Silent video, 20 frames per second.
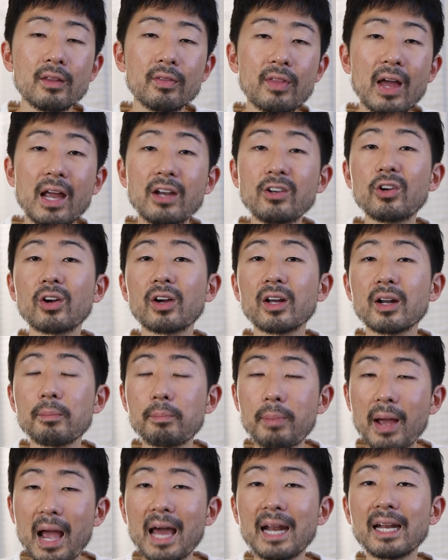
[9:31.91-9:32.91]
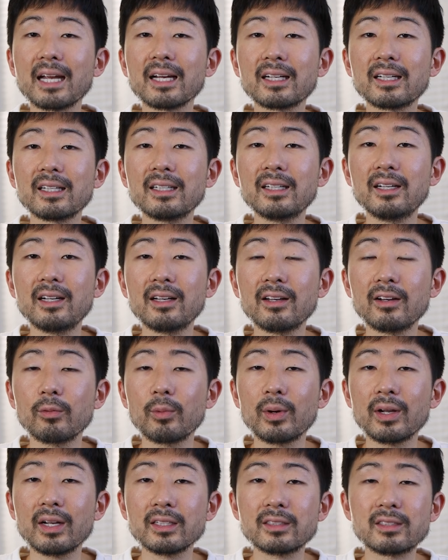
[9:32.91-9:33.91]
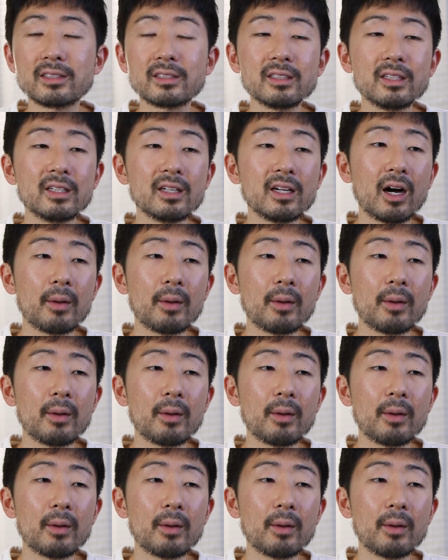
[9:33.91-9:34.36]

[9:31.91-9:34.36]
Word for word: then you're going to panic when it's